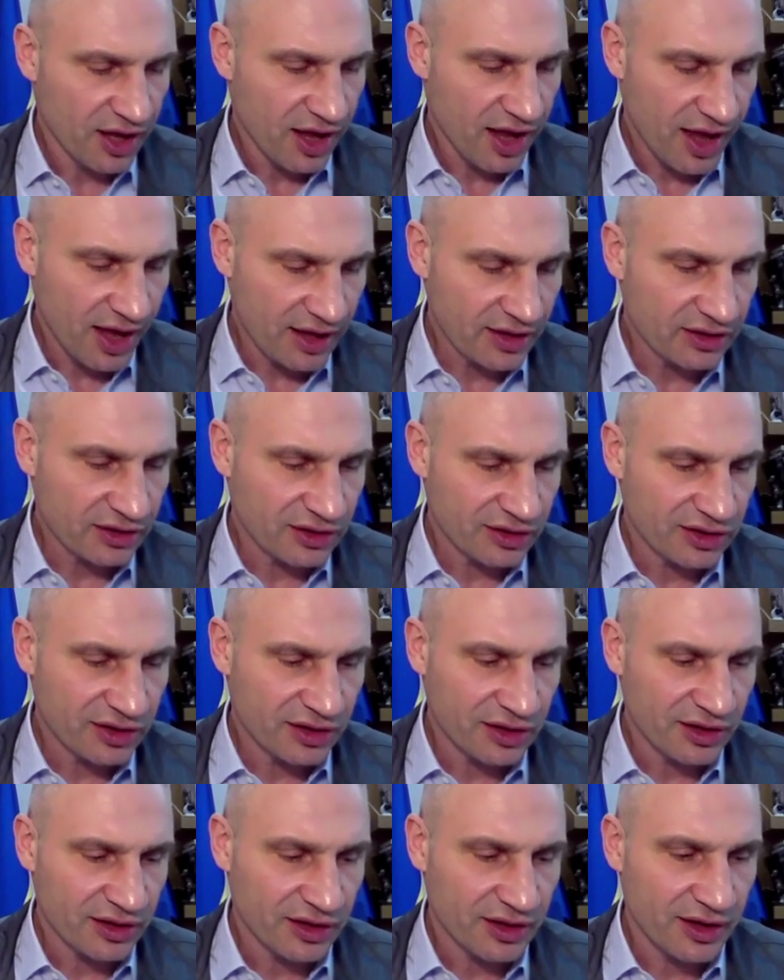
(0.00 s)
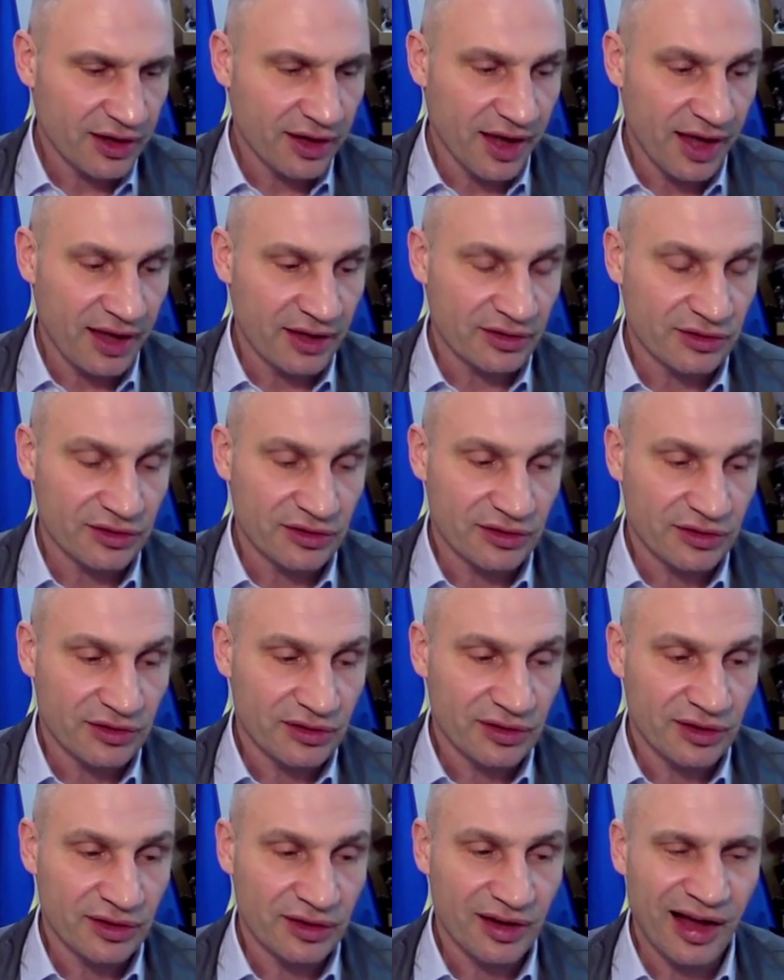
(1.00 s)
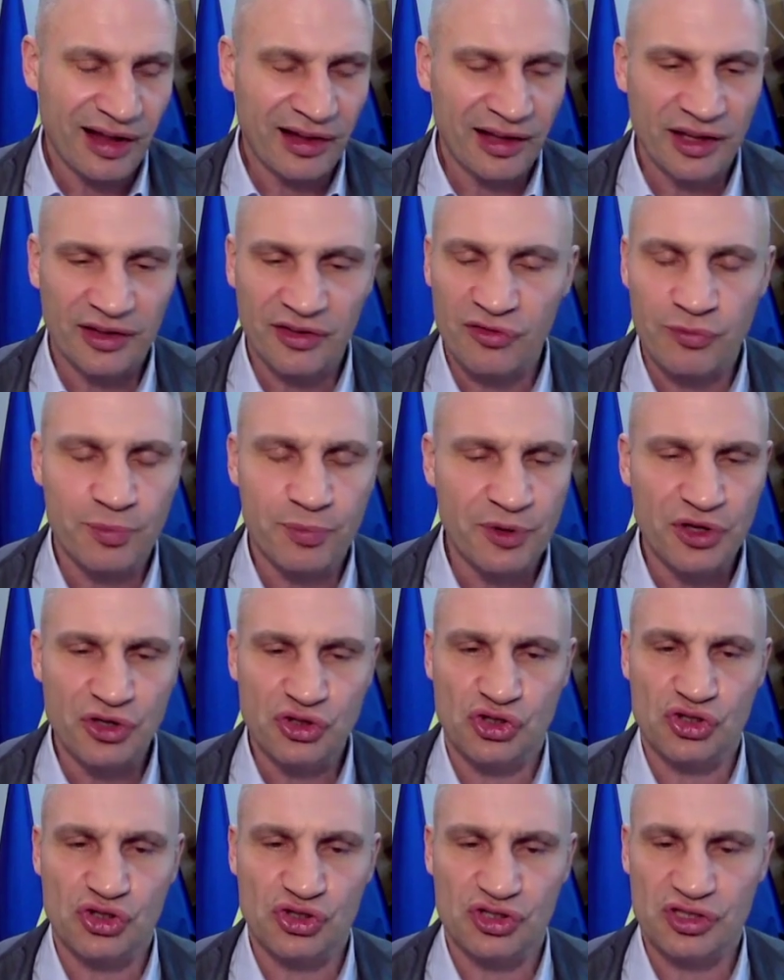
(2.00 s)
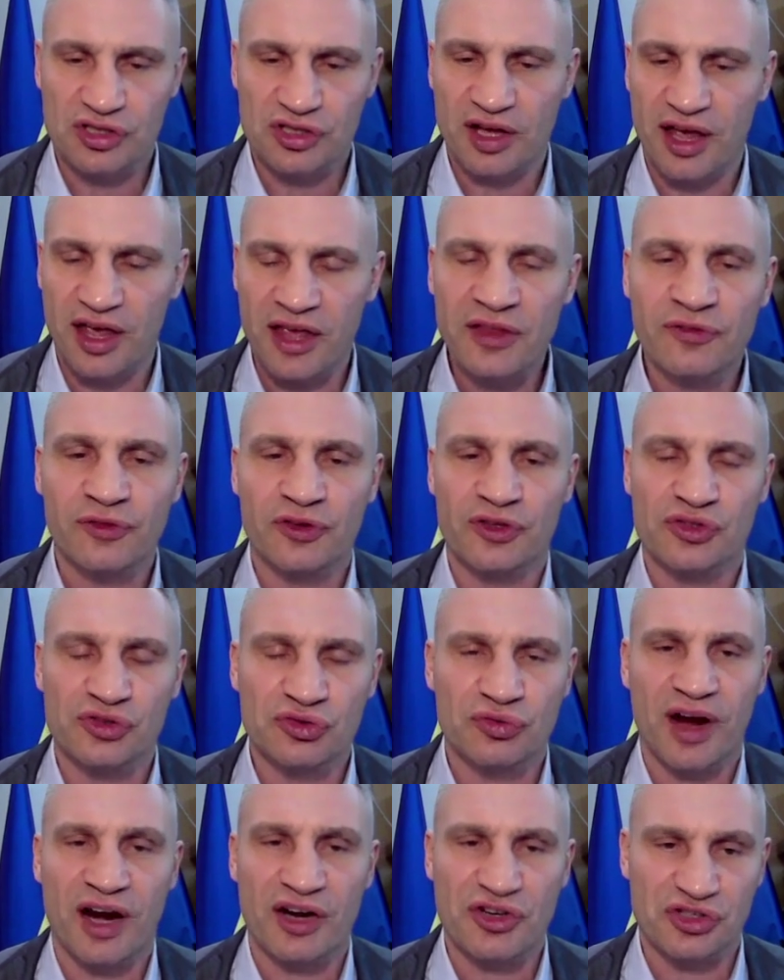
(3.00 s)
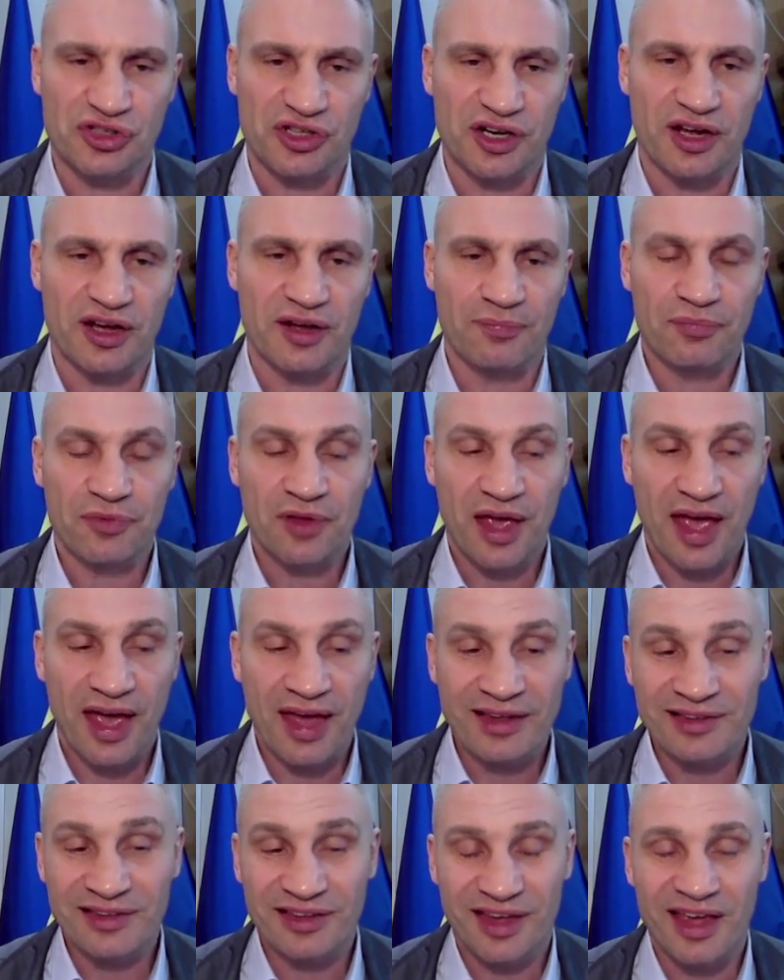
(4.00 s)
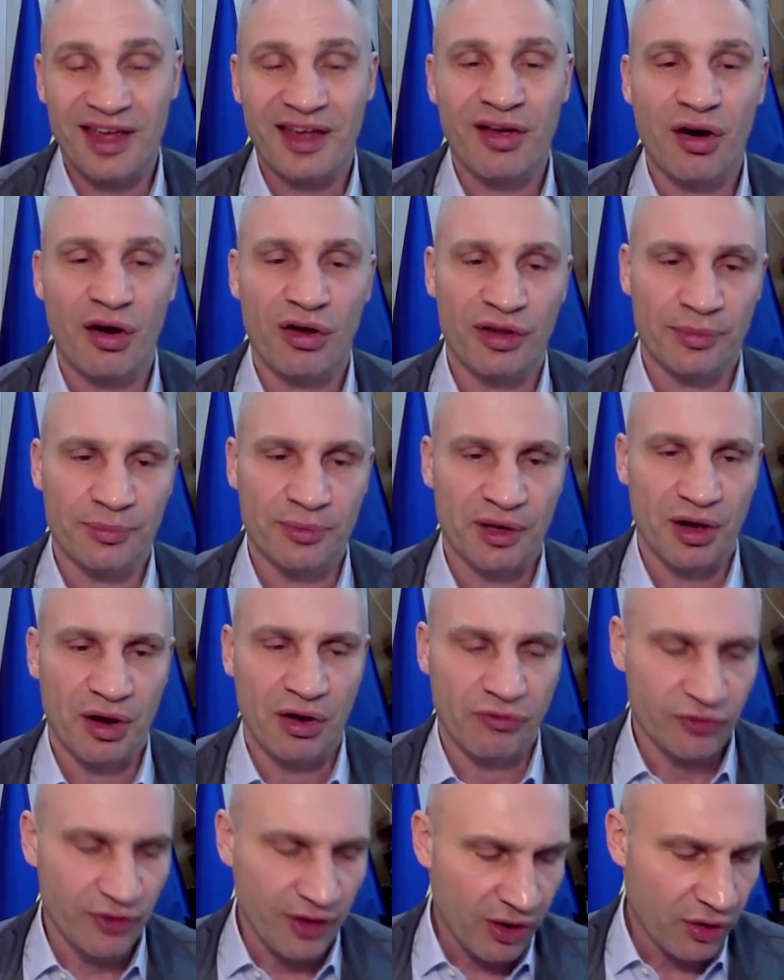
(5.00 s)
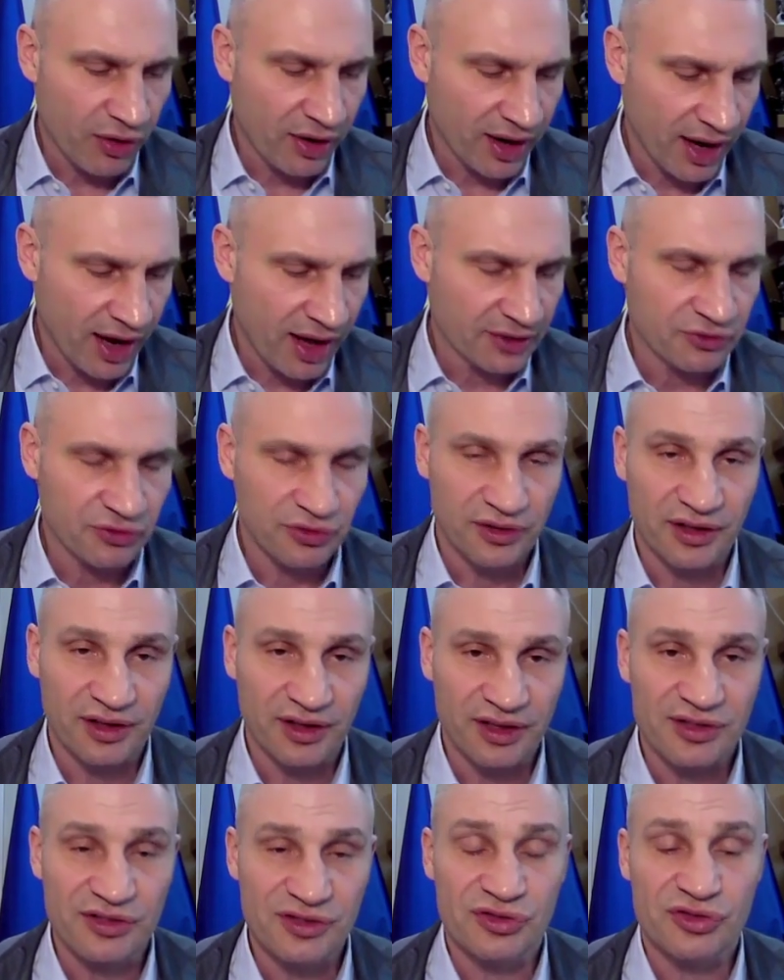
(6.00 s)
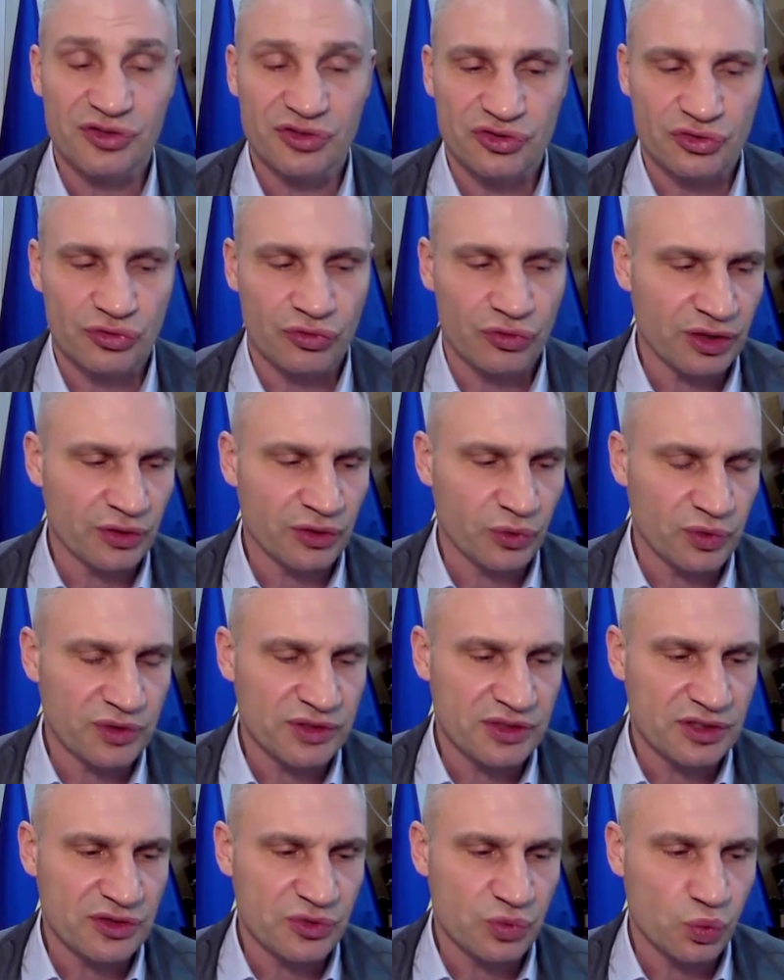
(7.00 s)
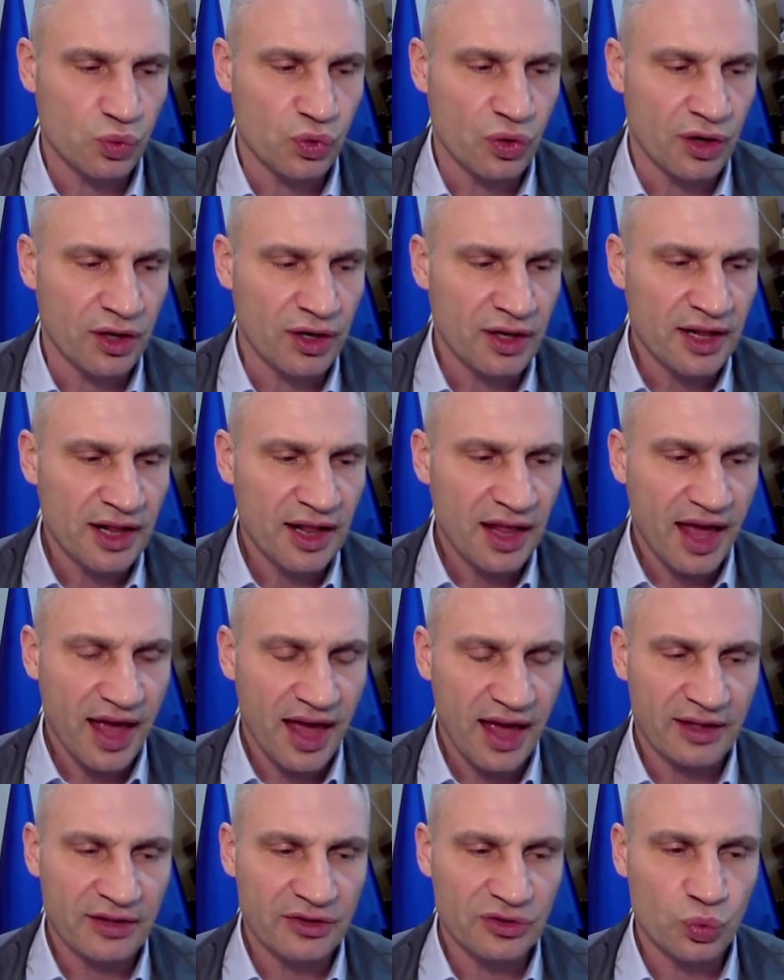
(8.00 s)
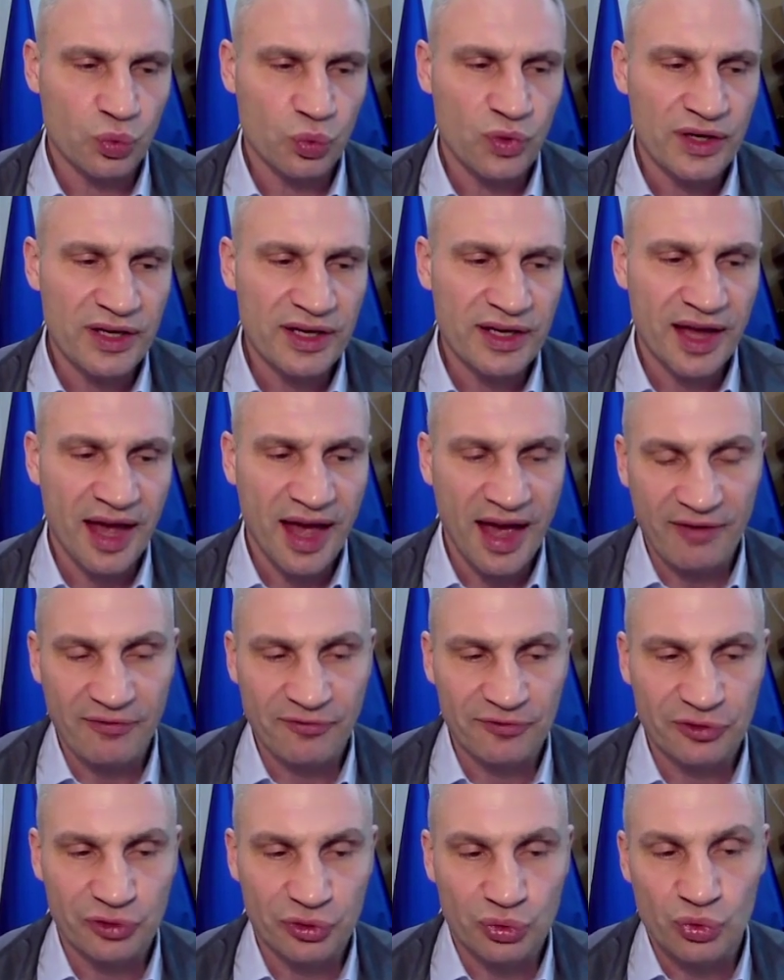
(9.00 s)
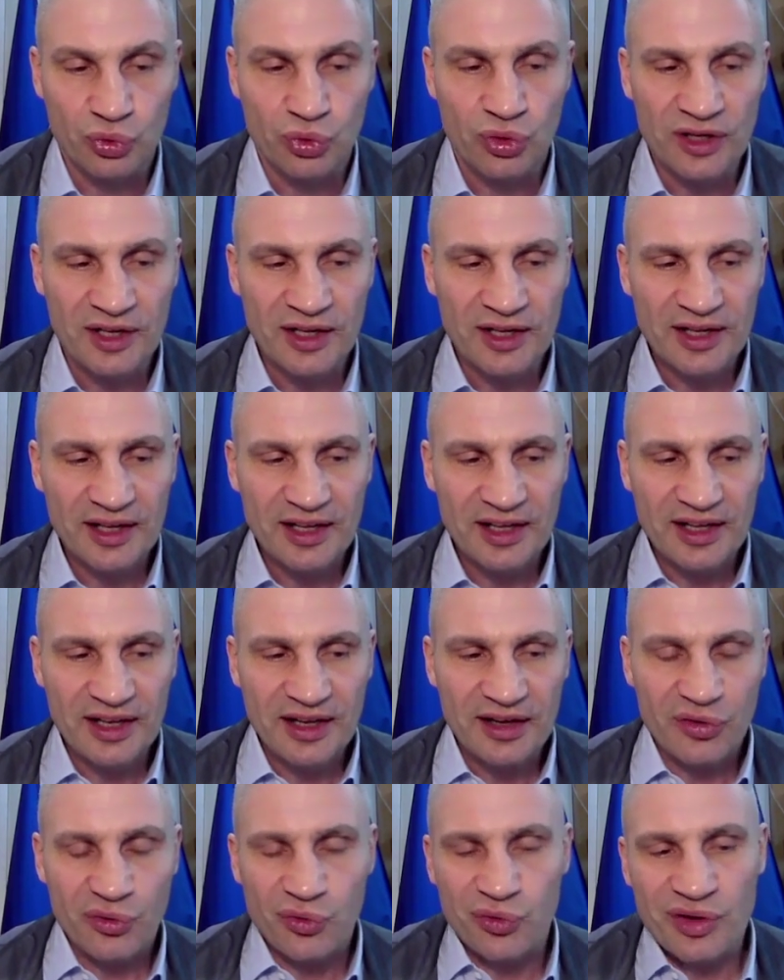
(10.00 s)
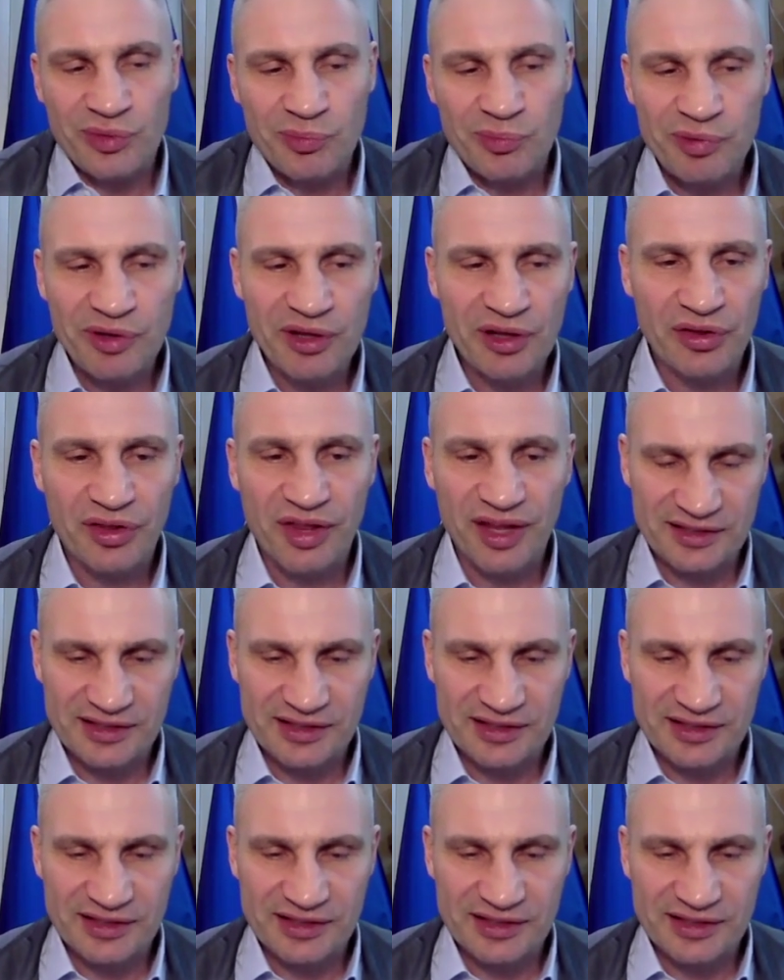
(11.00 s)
And a lot of bridges, infrastructure and economy of our country is destroyed with this war. And we have to rebuild that